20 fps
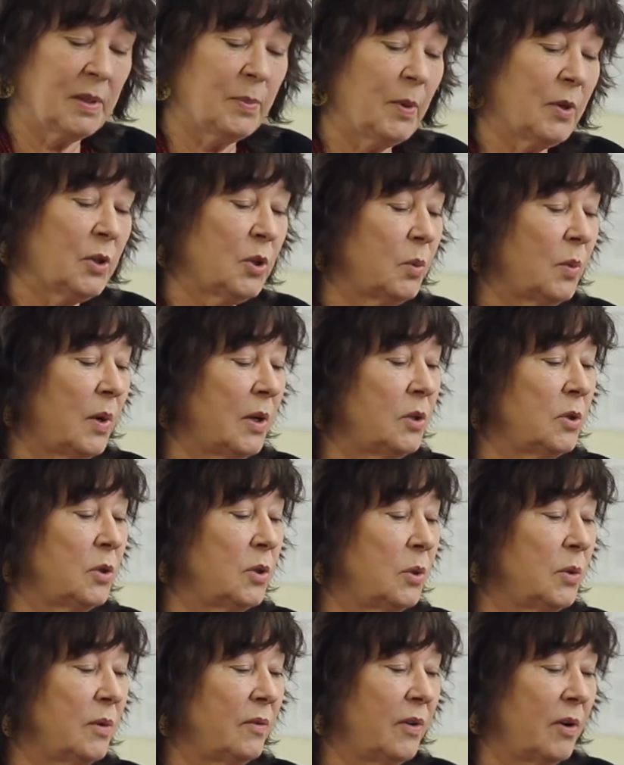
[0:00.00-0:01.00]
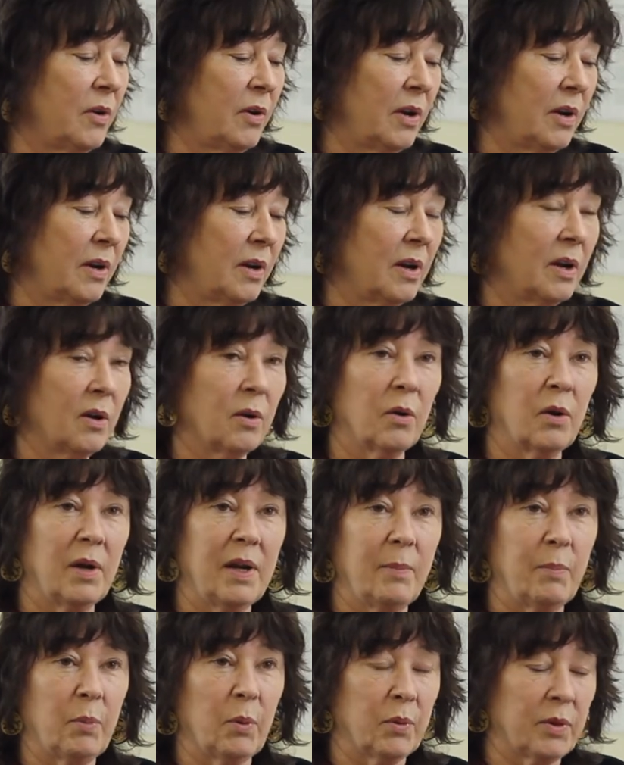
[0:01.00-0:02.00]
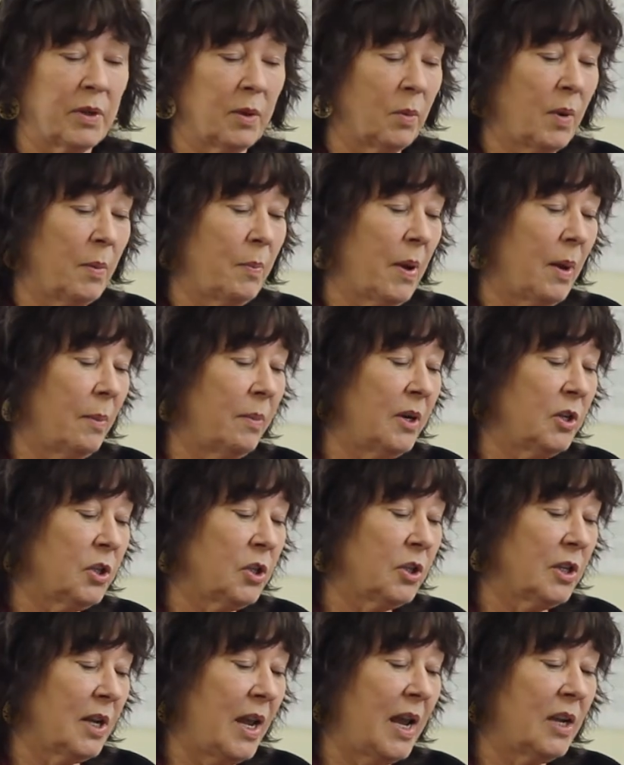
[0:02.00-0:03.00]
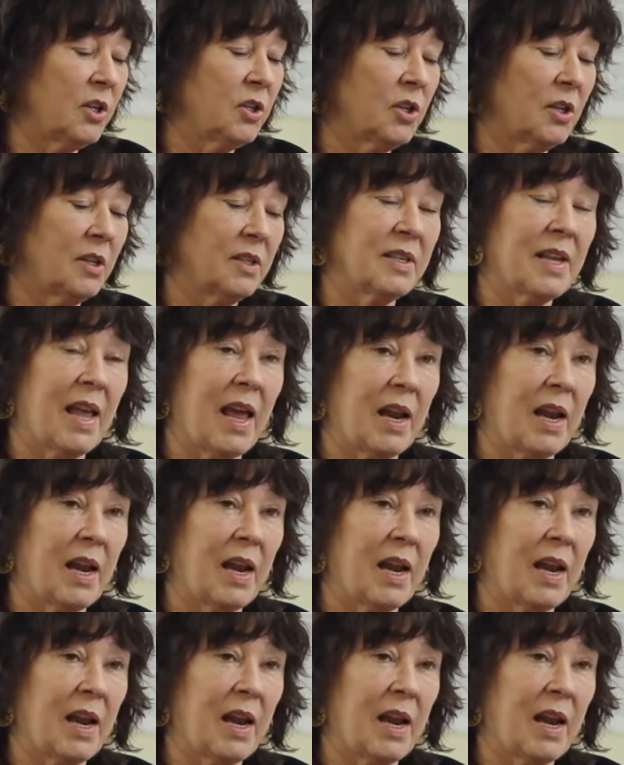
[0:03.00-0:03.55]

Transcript: a special one too, a very early book that we published, Angela's